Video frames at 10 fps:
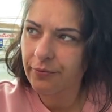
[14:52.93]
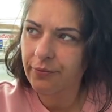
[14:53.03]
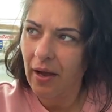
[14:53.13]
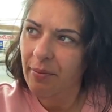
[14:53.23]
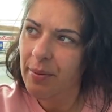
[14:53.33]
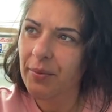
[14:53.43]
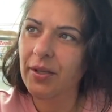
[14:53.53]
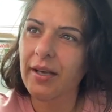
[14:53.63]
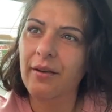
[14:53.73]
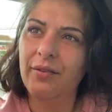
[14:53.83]
five
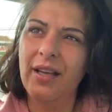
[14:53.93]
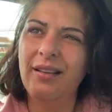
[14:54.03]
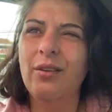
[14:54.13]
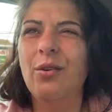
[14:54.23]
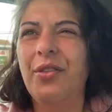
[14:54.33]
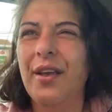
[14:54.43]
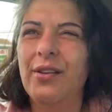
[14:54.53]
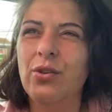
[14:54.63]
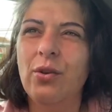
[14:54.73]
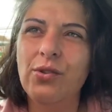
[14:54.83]
people a gift, like little
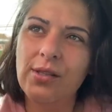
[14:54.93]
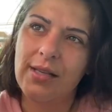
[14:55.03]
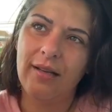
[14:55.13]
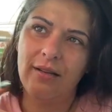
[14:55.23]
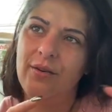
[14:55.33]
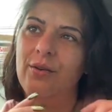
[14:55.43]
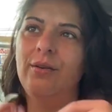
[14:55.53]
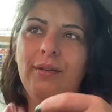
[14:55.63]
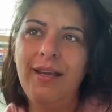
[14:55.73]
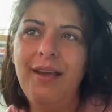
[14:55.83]
things, you know, just like a
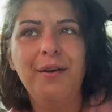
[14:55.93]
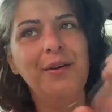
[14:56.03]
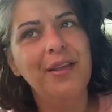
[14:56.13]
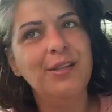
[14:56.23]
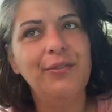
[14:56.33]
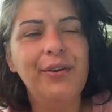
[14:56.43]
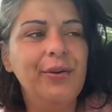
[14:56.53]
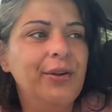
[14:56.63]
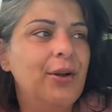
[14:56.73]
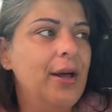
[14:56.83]
little here, that's for
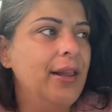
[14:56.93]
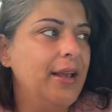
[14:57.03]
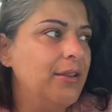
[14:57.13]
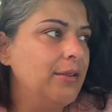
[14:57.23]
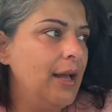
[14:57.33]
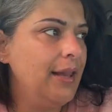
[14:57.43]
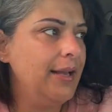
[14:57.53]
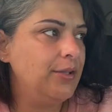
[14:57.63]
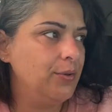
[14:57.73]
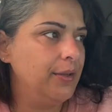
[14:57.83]
you, you know. I
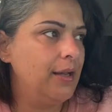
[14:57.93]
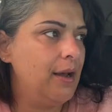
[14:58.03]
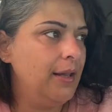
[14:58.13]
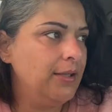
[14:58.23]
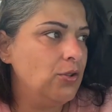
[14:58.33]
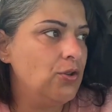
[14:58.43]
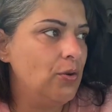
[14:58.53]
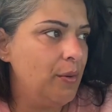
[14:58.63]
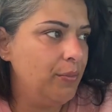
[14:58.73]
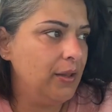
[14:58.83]
like doing that. I like to
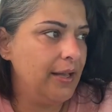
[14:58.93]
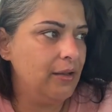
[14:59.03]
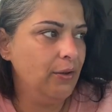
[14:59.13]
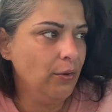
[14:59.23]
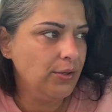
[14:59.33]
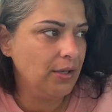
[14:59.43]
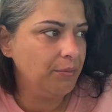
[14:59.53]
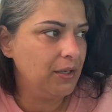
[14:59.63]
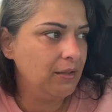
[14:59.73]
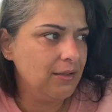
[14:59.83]
show up with like a little
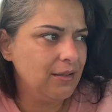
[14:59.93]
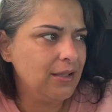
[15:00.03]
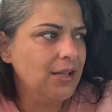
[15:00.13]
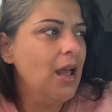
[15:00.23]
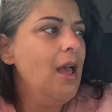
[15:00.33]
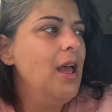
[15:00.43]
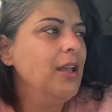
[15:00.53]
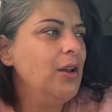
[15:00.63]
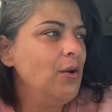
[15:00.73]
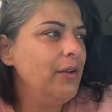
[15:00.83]
something.
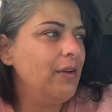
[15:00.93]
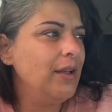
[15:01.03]
You know,